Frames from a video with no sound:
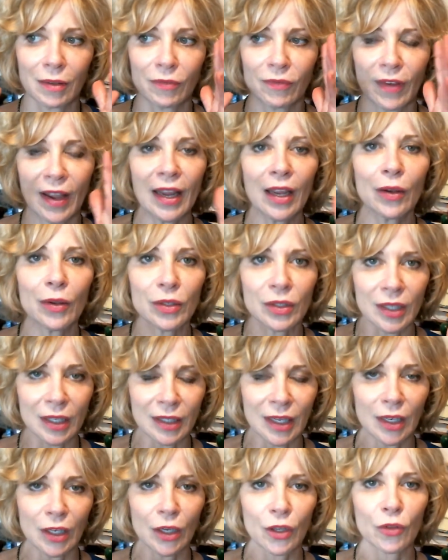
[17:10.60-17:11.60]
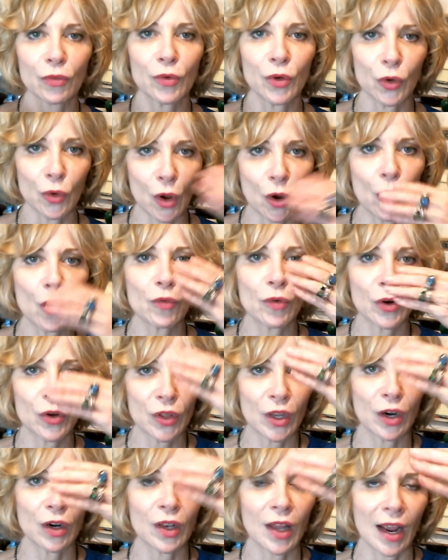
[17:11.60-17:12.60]
veils that they look through over
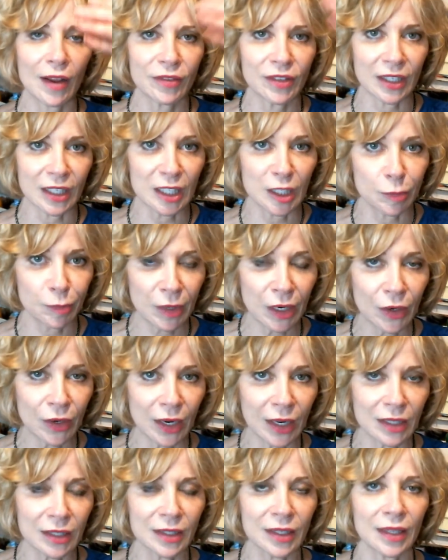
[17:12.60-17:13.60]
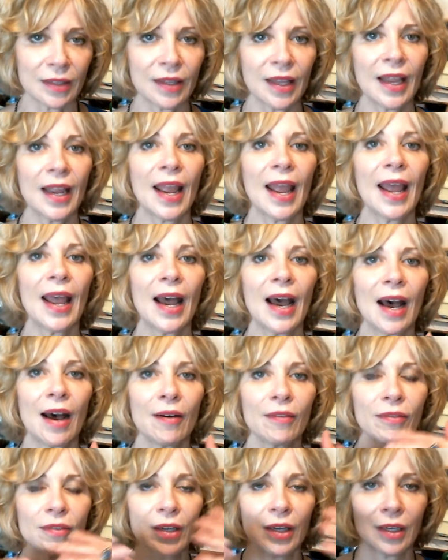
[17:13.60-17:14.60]
their life's experience, that they
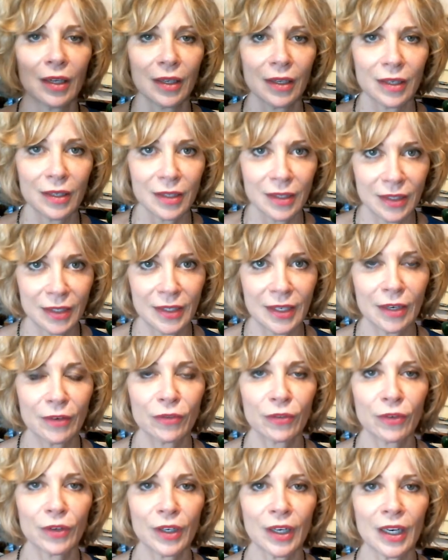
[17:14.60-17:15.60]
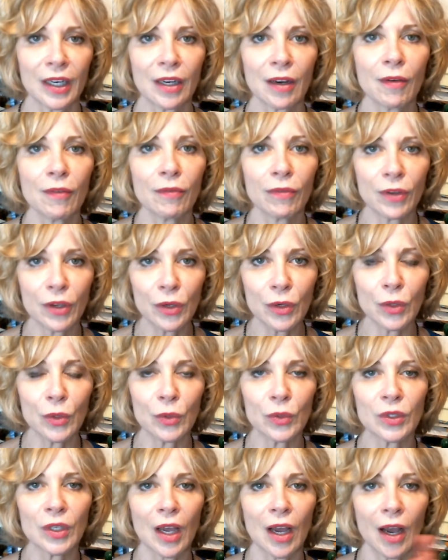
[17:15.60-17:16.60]
have differing
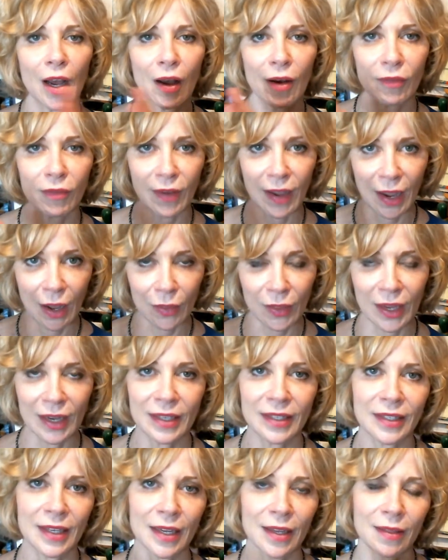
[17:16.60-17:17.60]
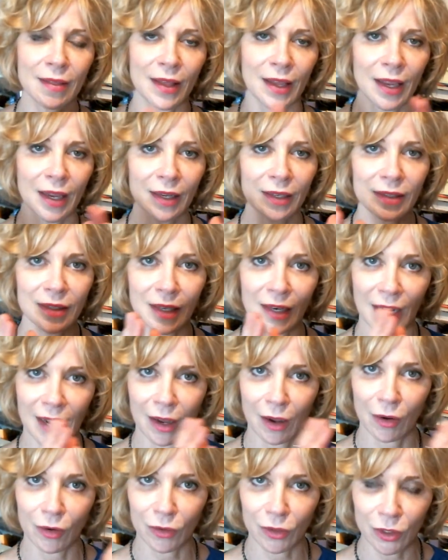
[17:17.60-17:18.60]
views of how they see things and
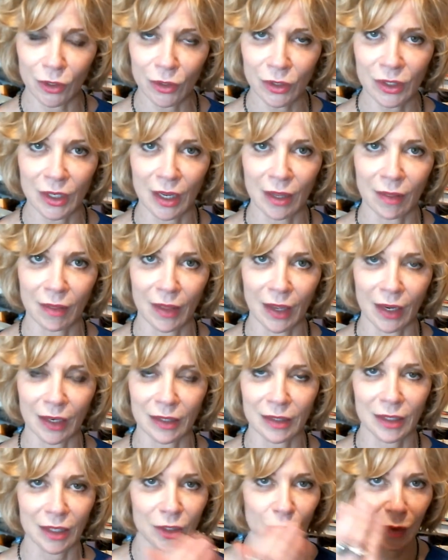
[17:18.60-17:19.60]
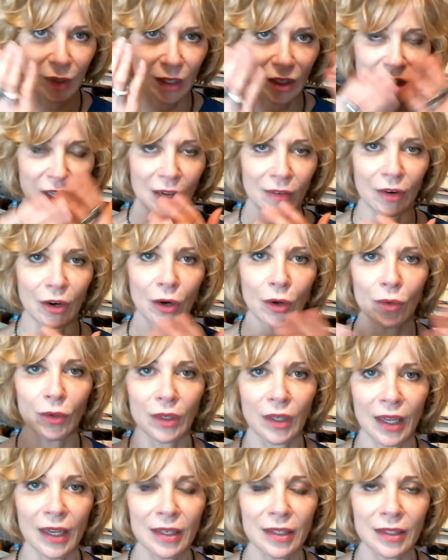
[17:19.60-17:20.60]
how you see things, because we each have our
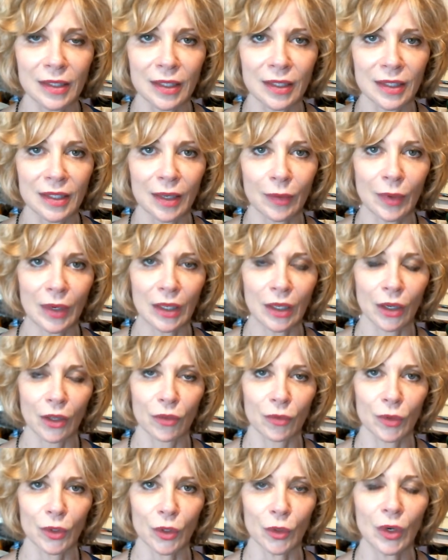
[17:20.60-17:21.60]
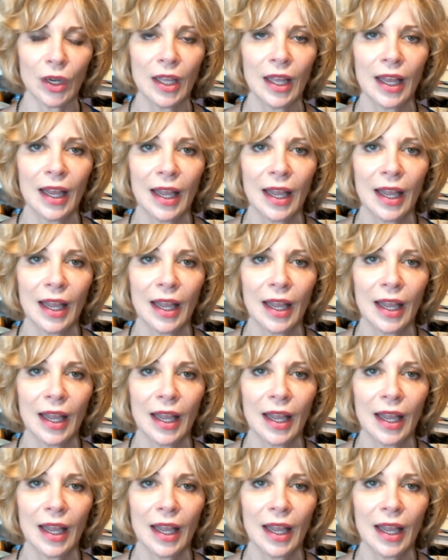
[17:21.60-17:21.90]
own lenses that we look through.